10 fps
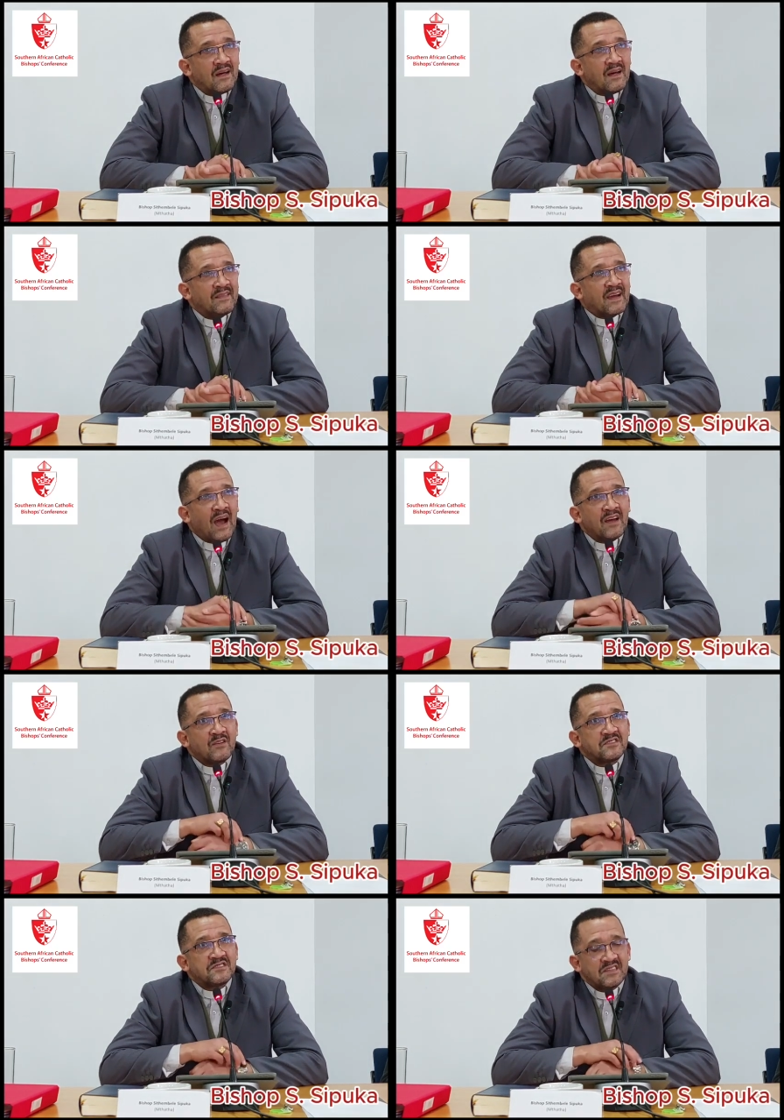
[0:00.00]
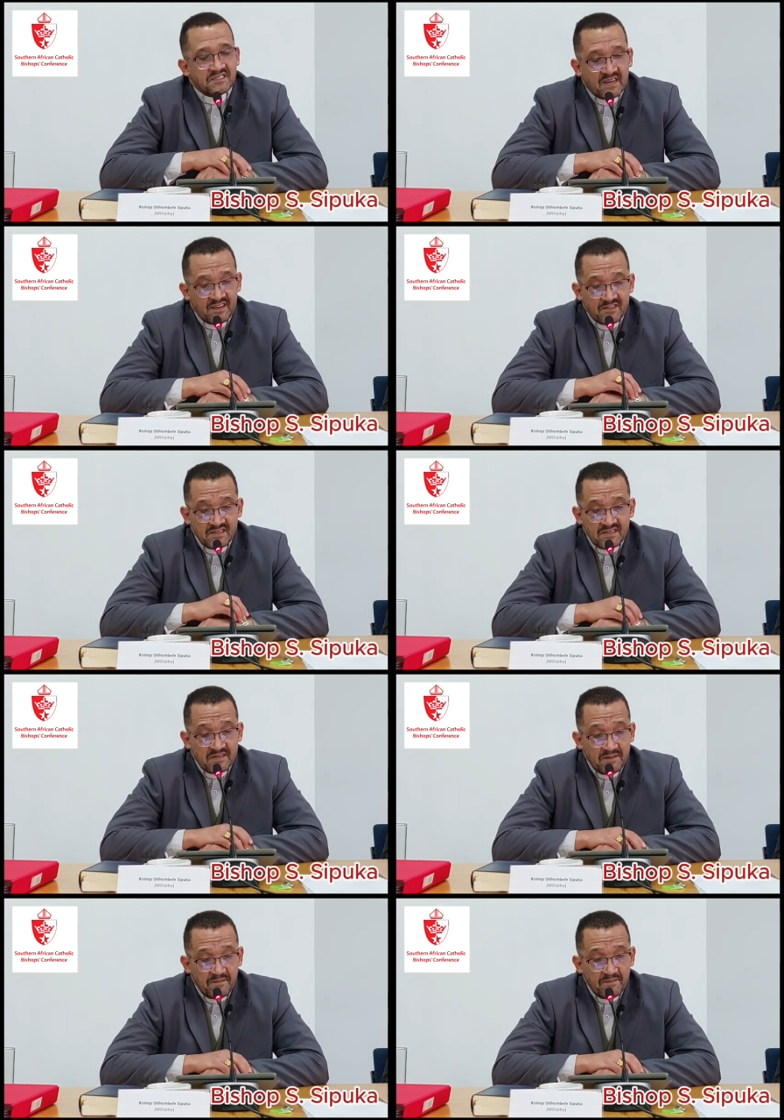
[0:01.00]
The Kairos discussion.
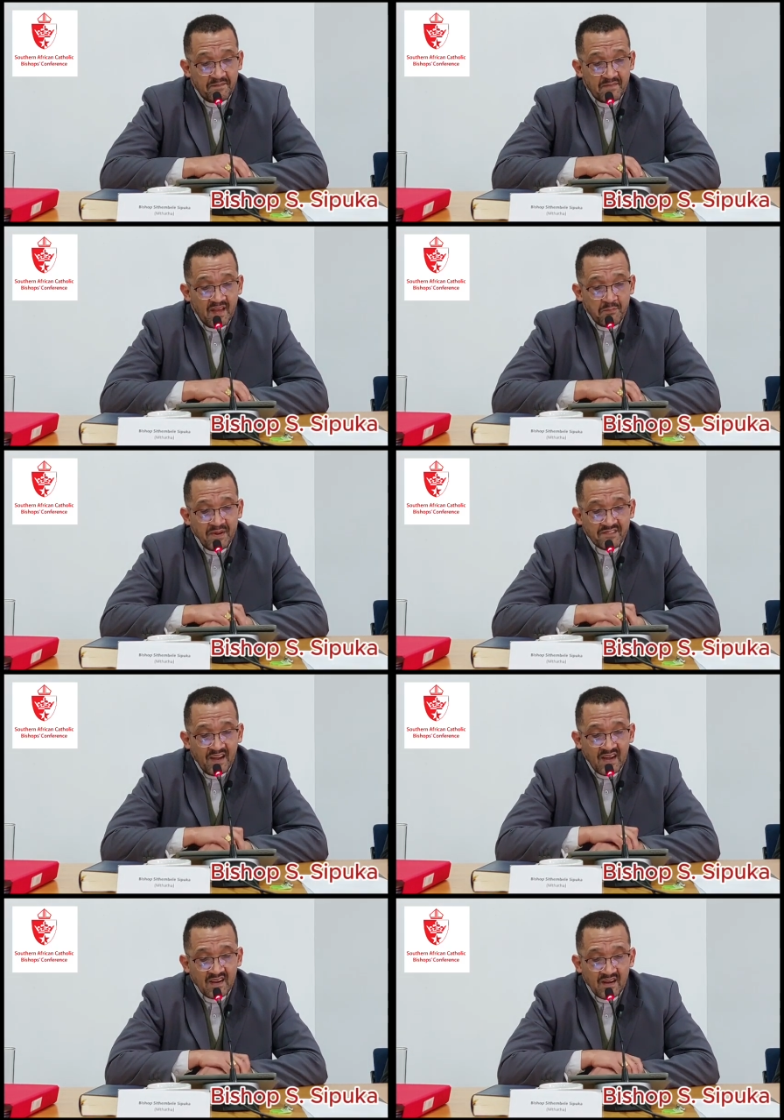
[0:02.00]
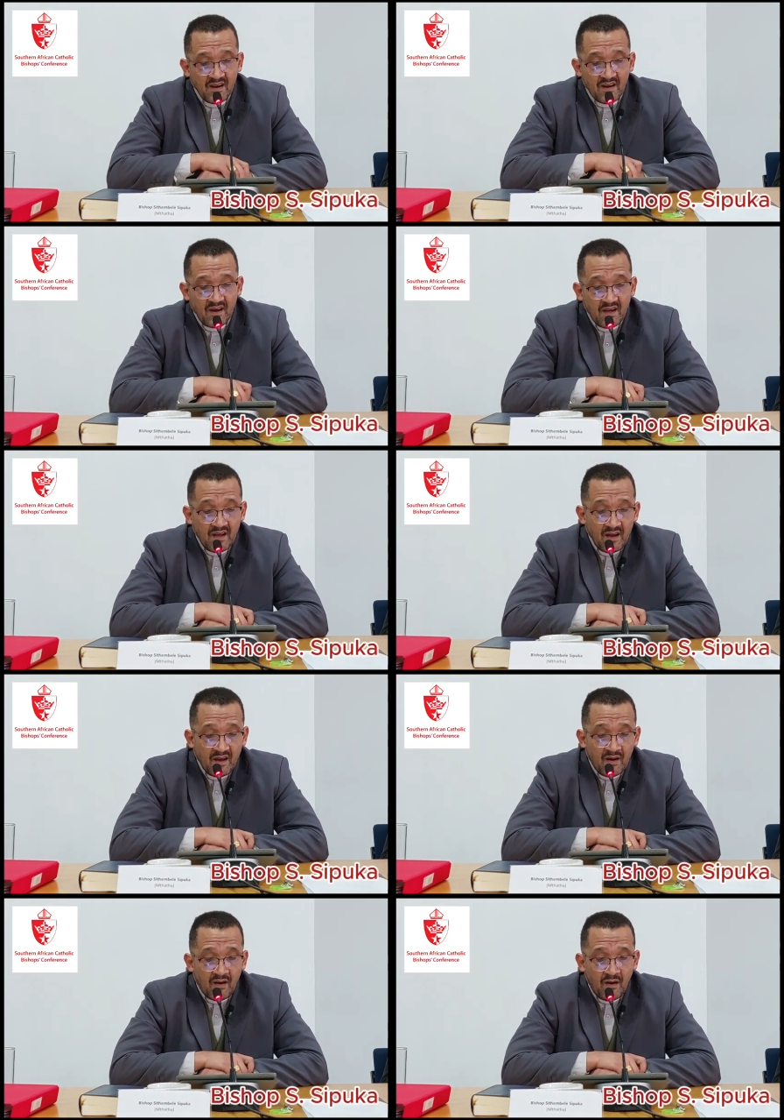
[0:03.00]
A big chunk
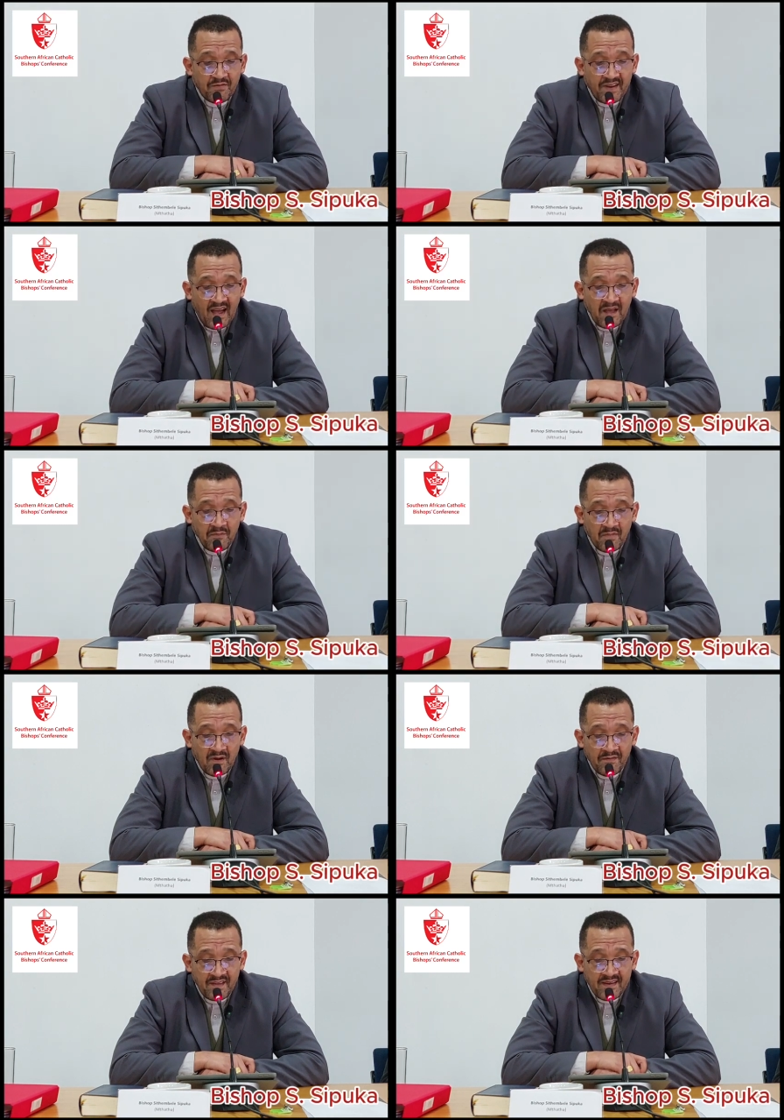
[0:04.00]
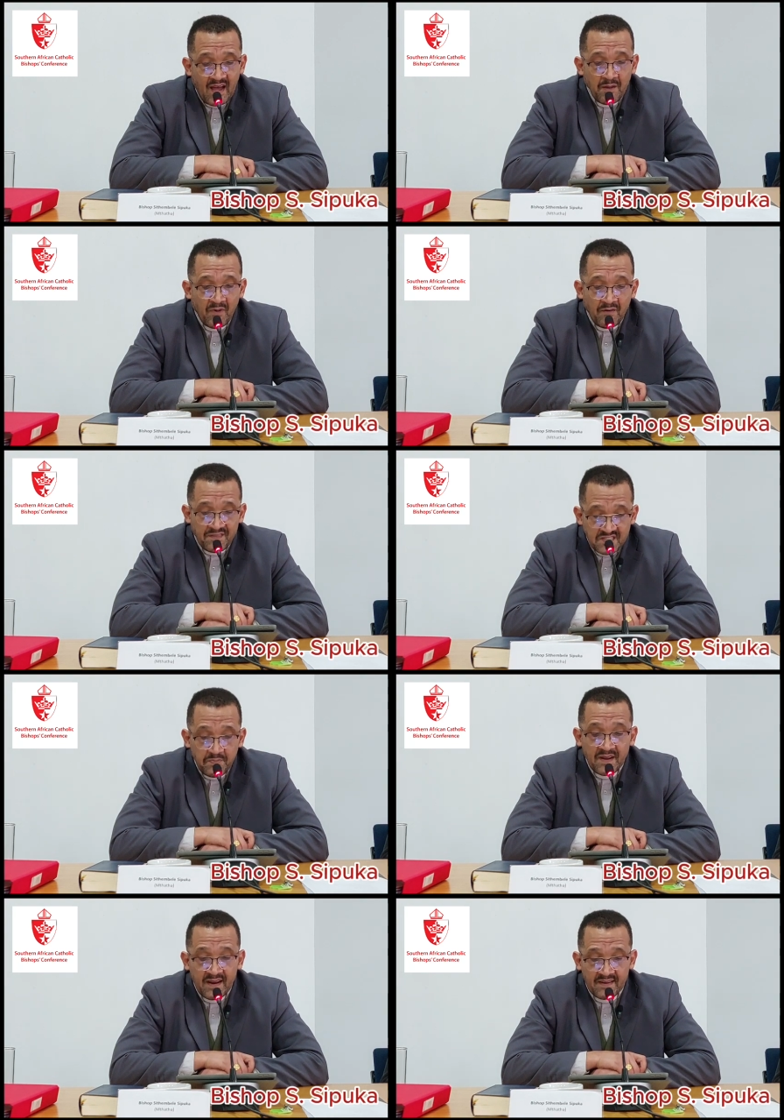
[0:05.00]
of the time of this
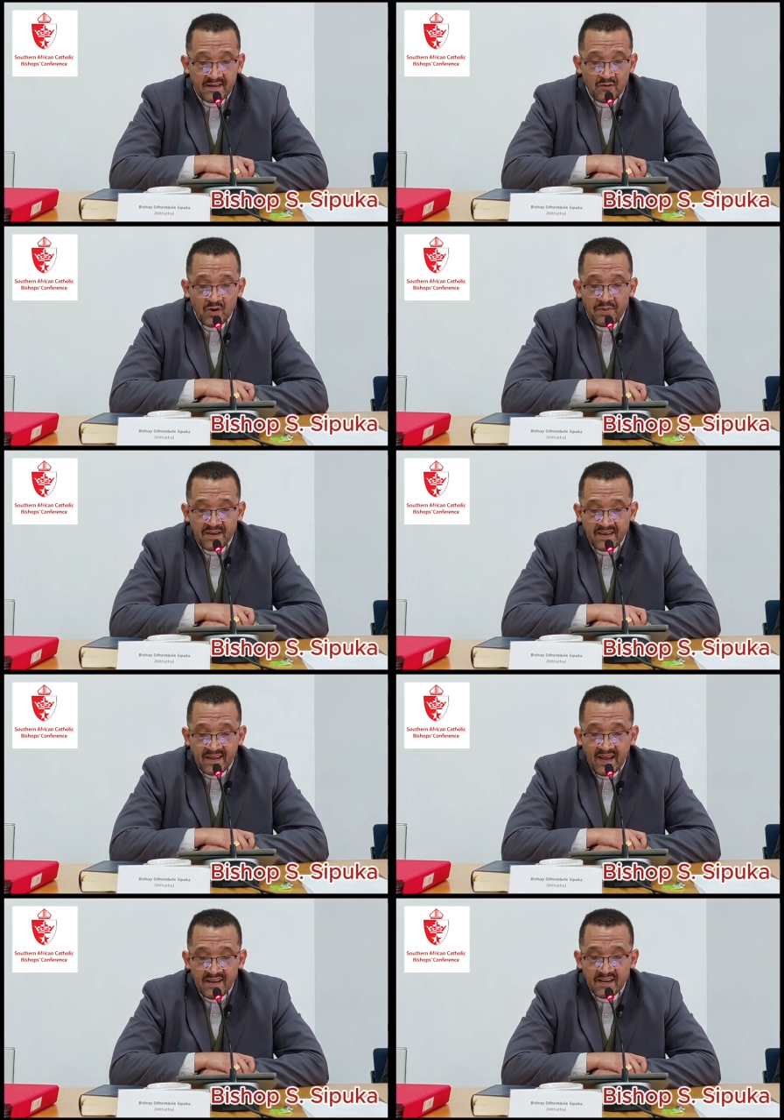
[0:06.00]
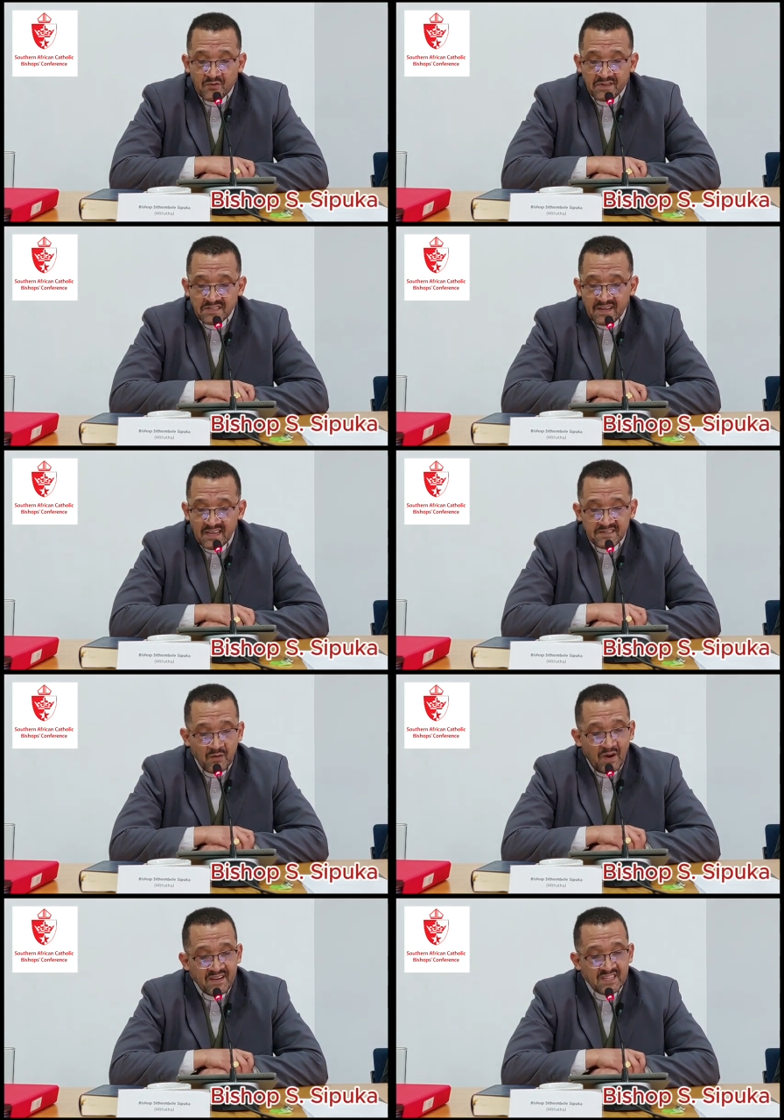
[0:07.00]
plenary will be dedicated to discussing
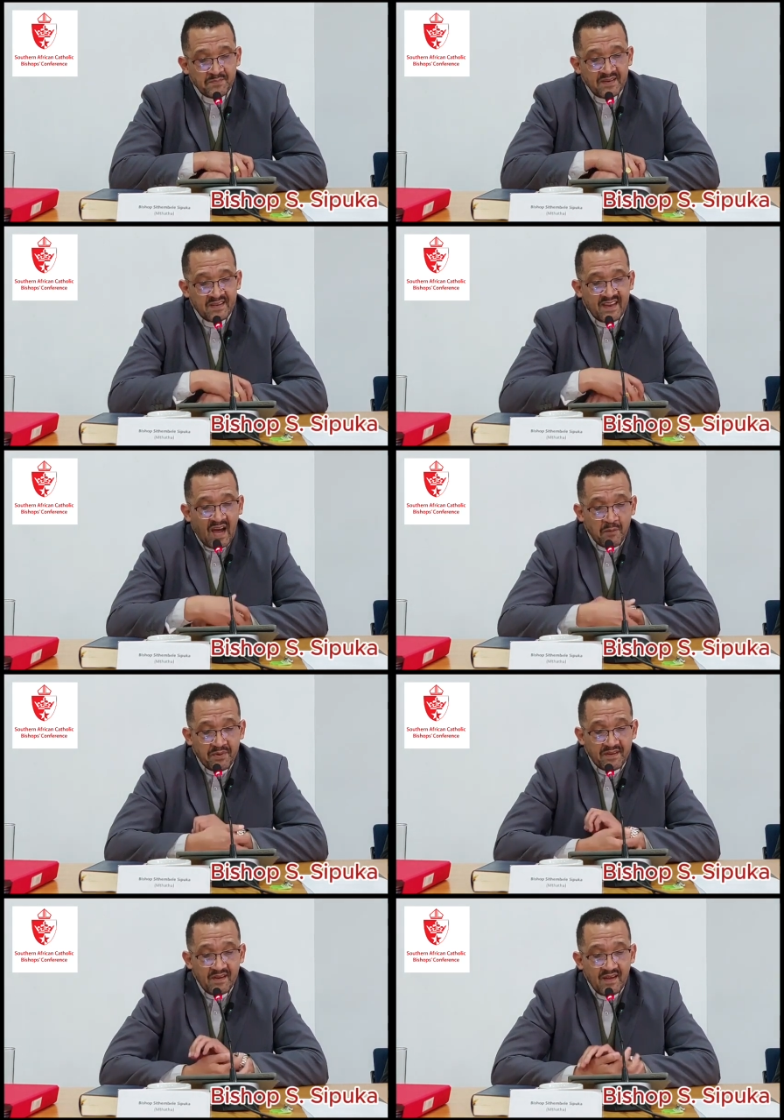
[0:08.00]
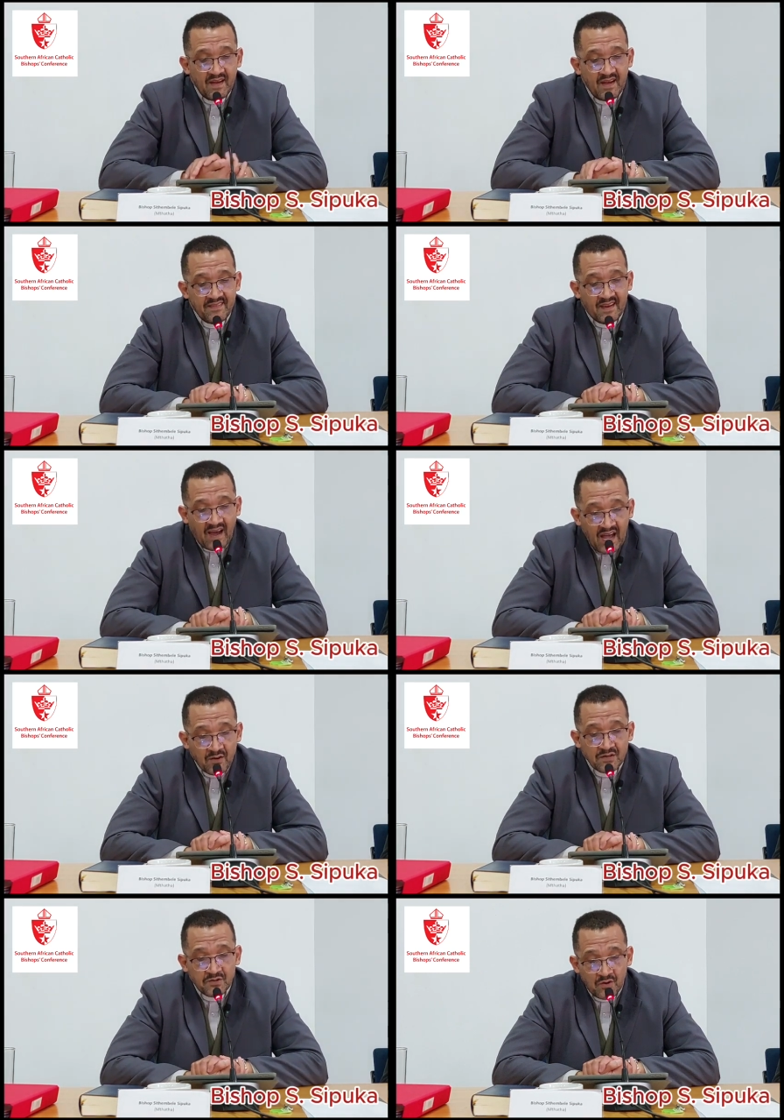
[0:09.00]
what has been dubbed the
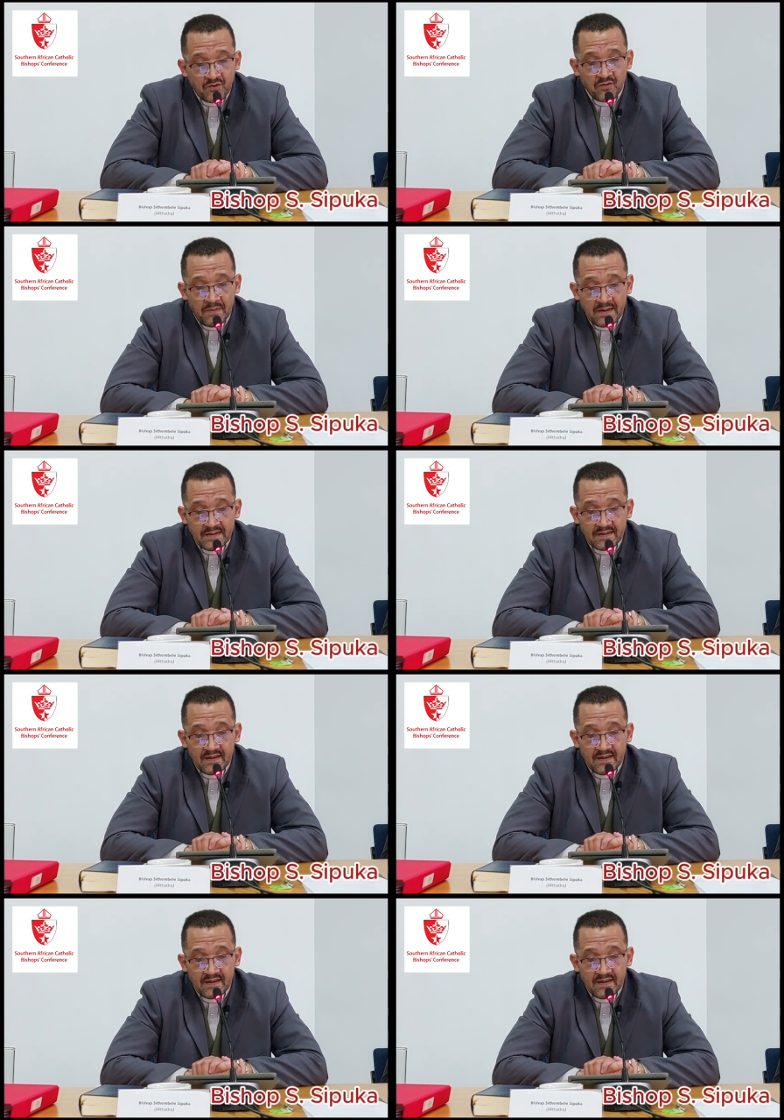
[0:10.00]
Kairos document.